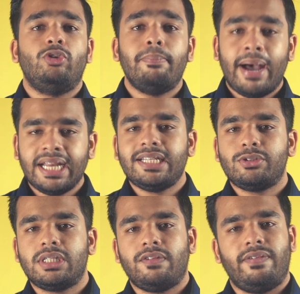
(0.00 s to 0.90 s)
remind
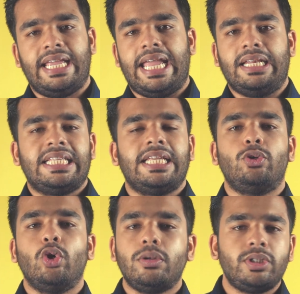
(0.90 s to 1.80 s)
yourself again that
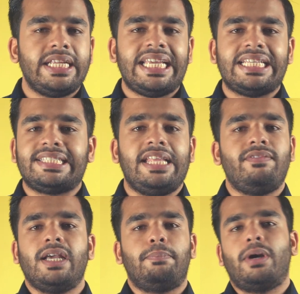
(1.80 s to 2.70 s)
nobody is
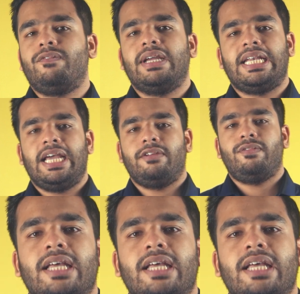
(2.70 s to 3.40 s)
living a perfect life,